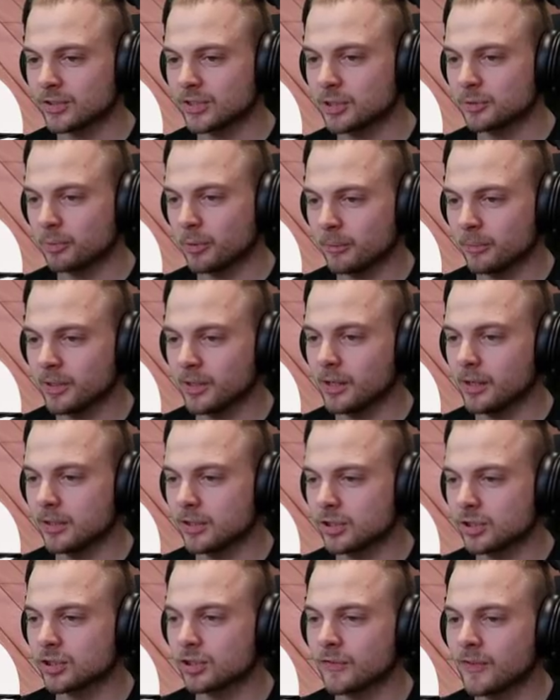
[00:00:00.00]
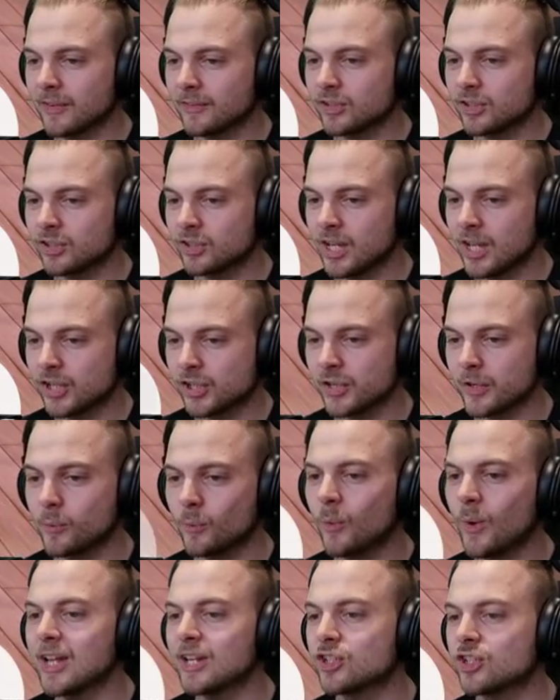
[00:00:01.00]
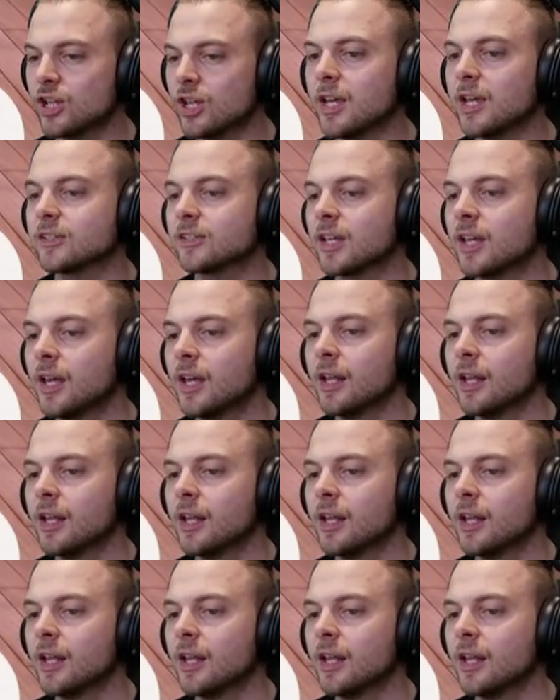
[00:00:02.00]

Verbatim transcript: He's probably only just arrived at the station in Wedgehurst.